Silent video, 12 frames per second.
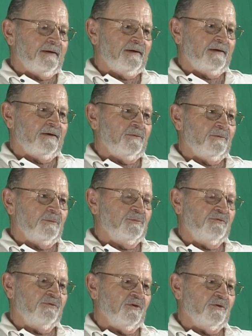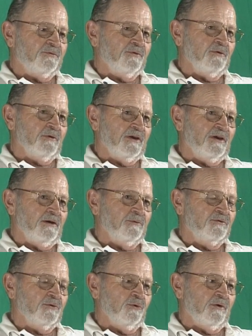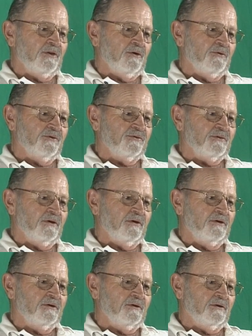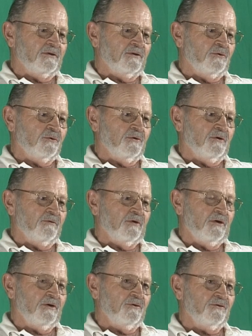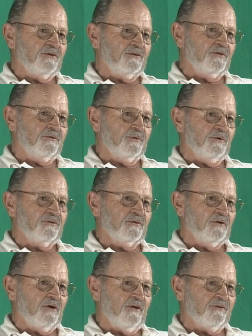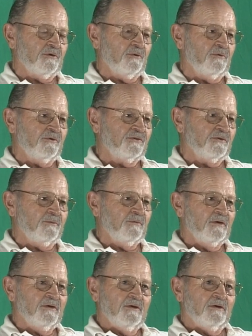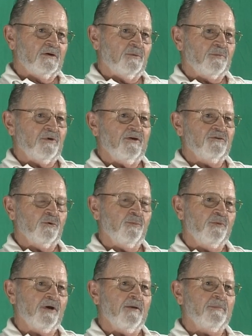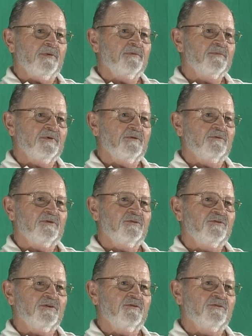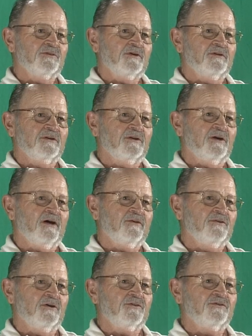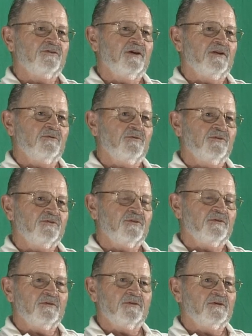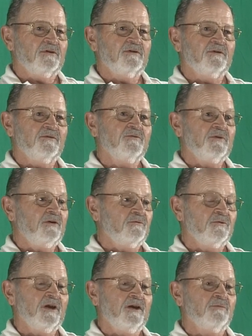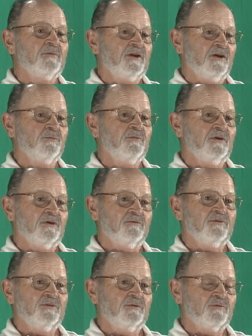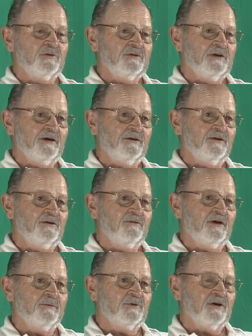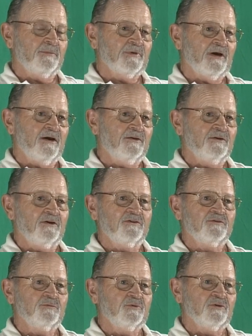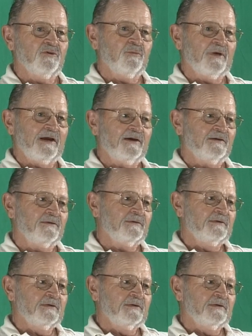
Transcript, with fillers: and before the freeway came through, whether it was on, a, on the corner of 161st and Hawthorne, was a, a pronto pup. You know, it, was, it, was, a little hot dog stand that we used to, you know, we, we, ate many a meal. We'd run down there and grab a couple of hot dogs and bring them back and